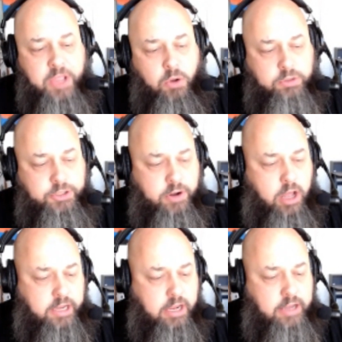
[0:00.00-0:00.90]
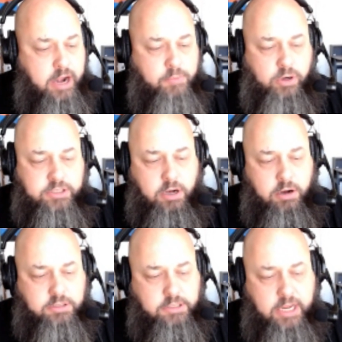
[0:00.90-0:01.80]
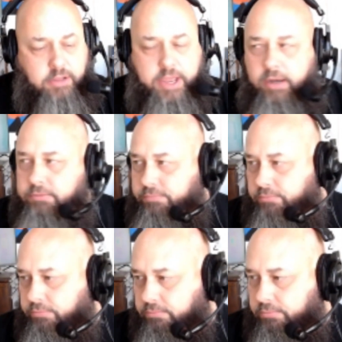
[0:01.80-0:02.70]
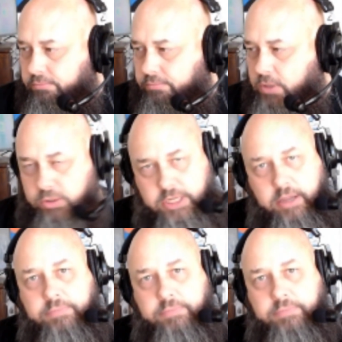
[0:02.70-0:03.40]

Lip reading: We'll do it all again later, boys and girls. Until then, we'll see you.